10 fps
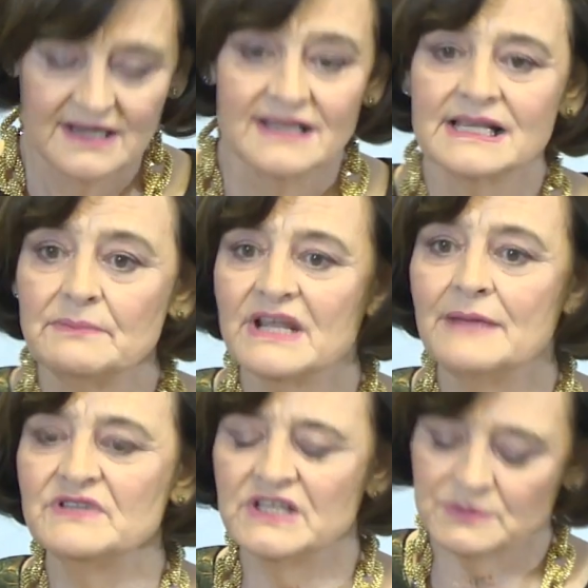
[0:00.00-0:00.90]

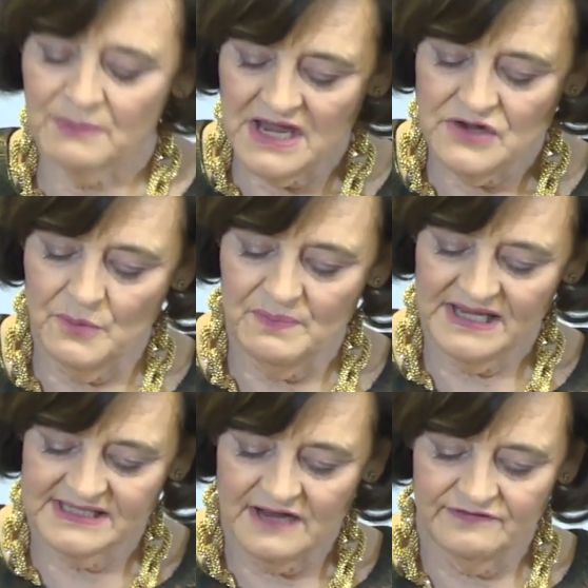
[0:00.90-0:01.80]
Sometimes, despite your
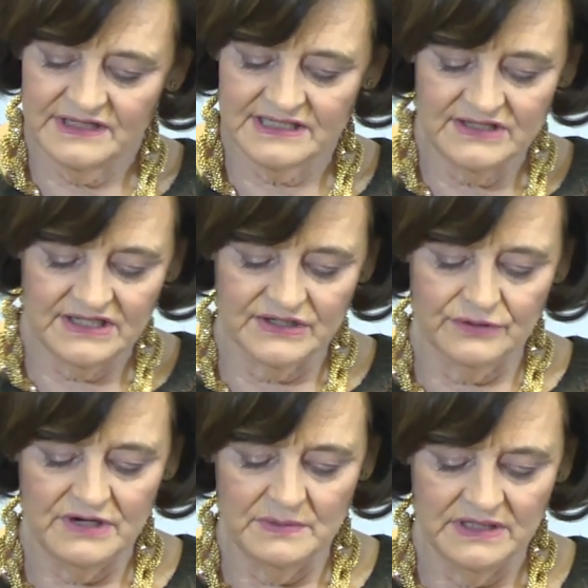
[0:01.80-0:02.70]
best efforts and
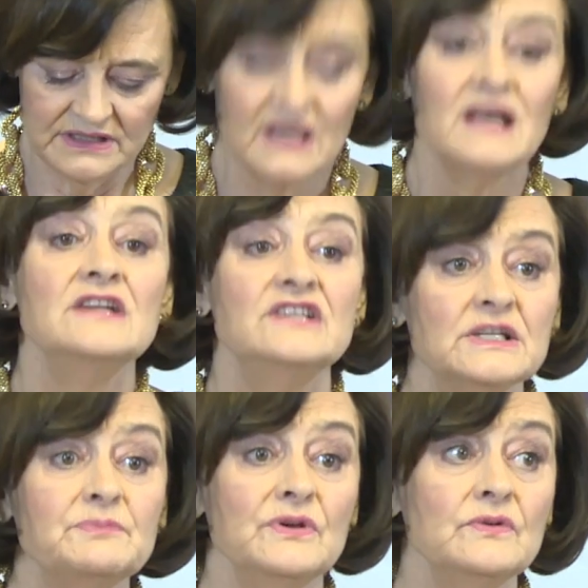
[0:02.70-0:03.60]
disagreements,
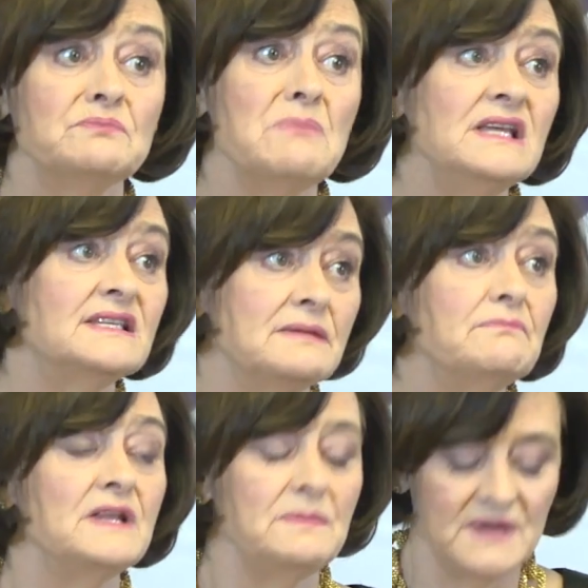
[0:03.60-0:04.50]
disputes may
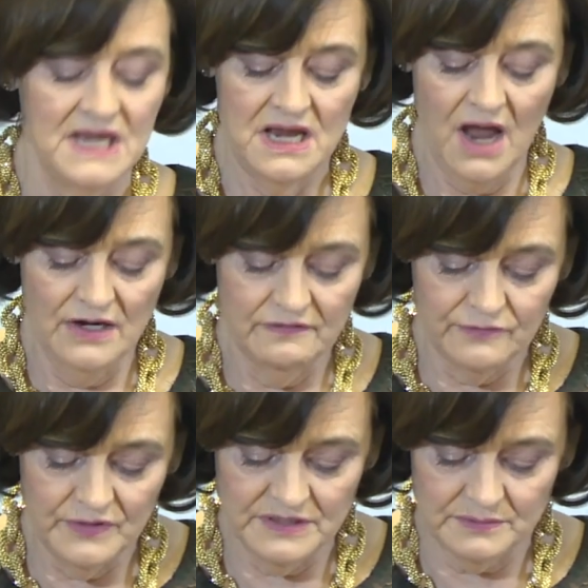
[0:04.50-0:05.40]
simply be
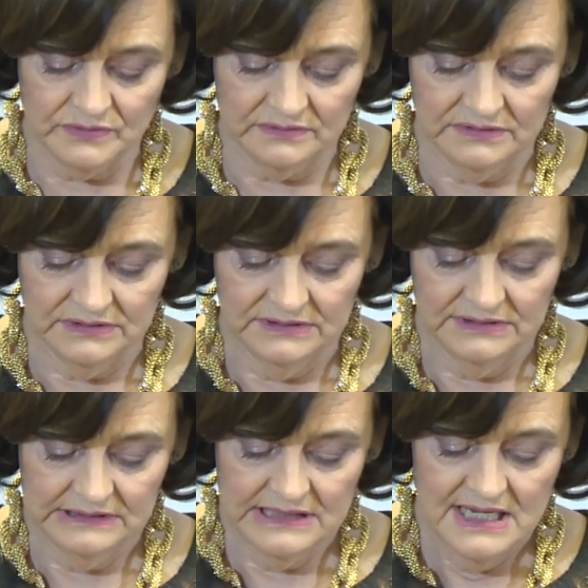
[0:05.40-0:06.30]
unavoidable.
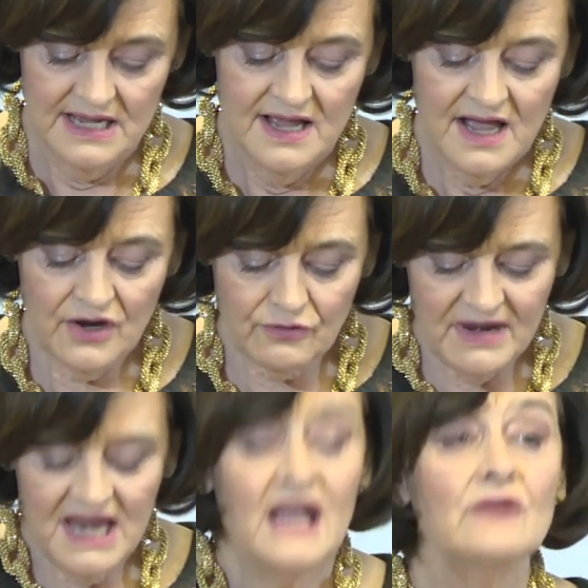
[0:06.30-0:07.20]

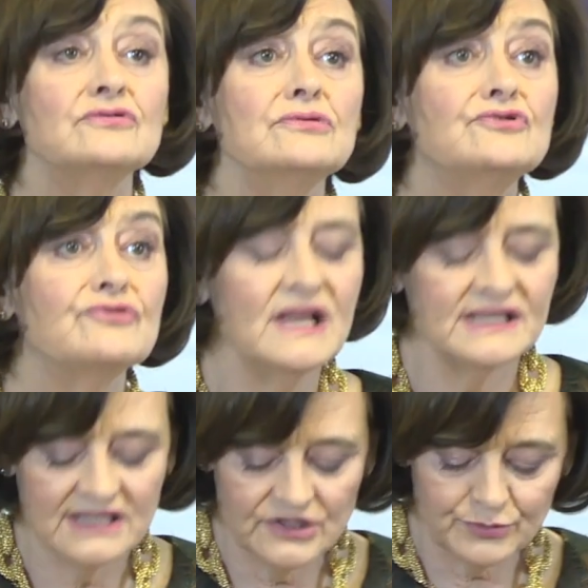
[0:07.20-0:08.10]
Agreeing how to
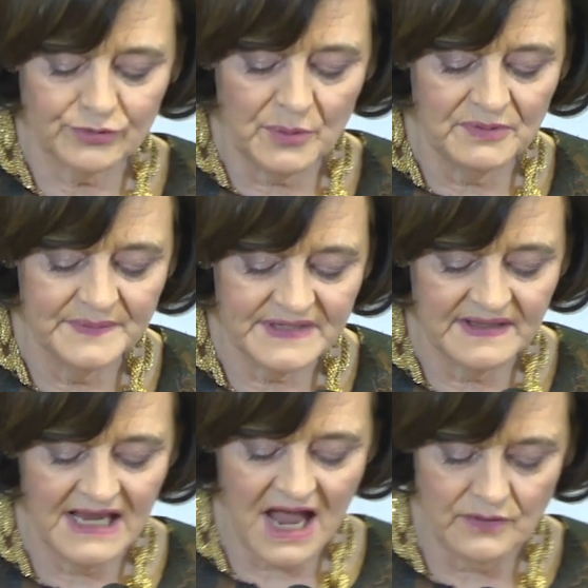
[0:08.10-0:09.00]
address such problems at
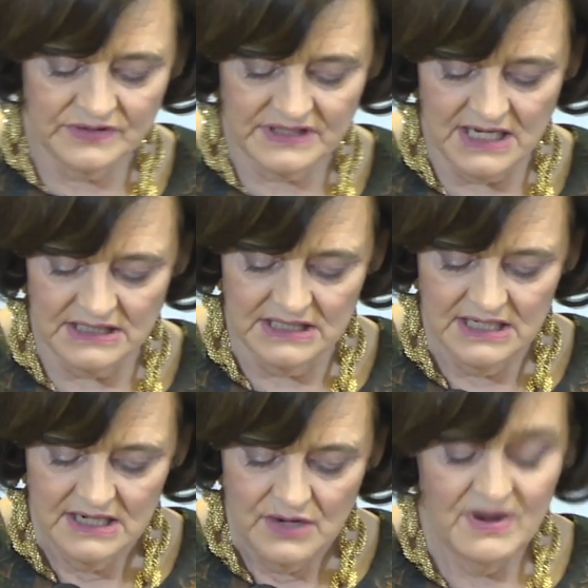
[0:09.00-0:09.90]
the outset,
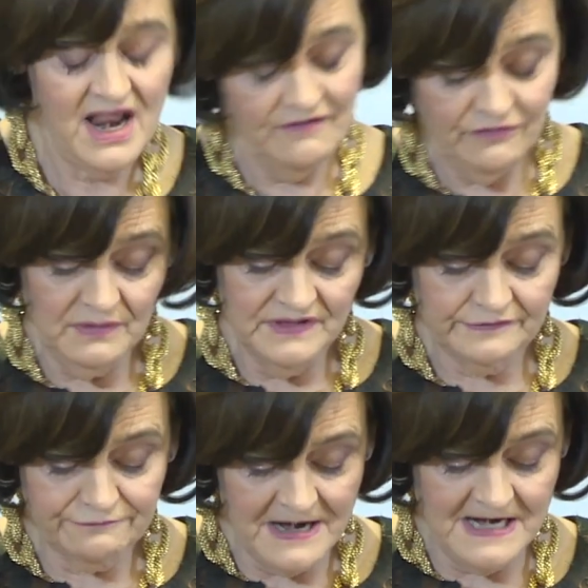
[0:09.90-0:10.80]
when
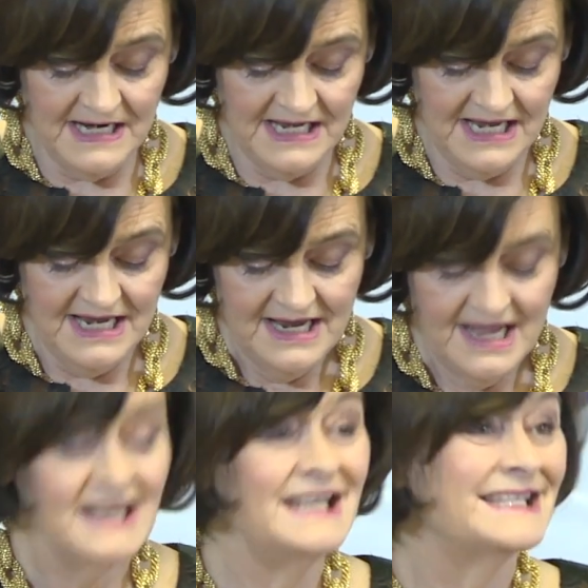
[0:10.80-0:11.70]
everyone's friendly
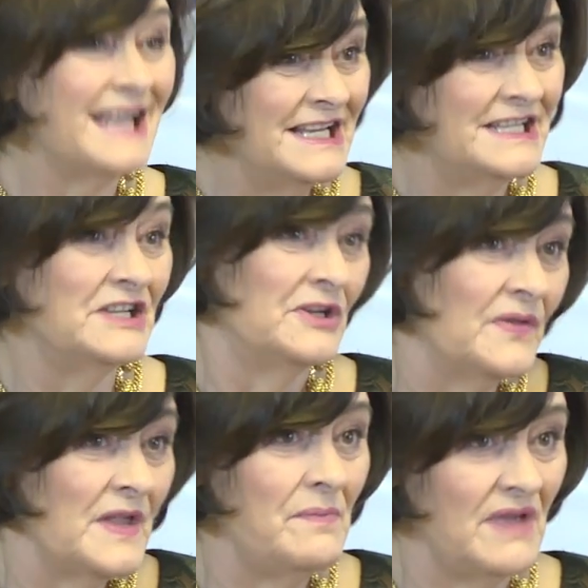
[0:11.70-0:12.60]
and excited and
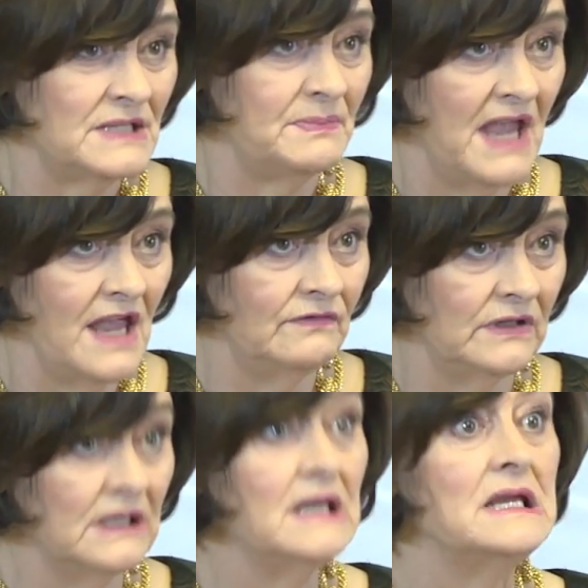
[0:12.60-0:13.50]
on their best behaviour,